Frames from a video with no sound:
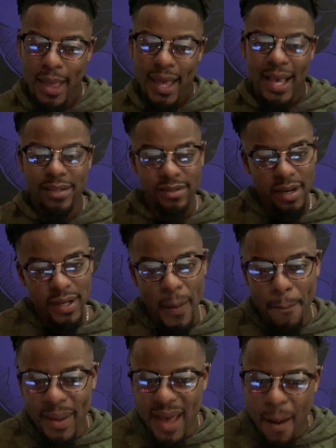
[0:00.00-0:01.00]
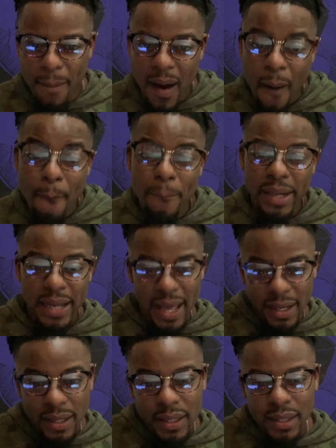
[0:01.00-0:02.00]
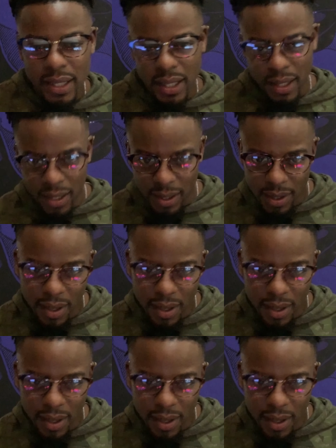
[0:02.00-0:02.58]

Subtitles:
it's going to be about blending.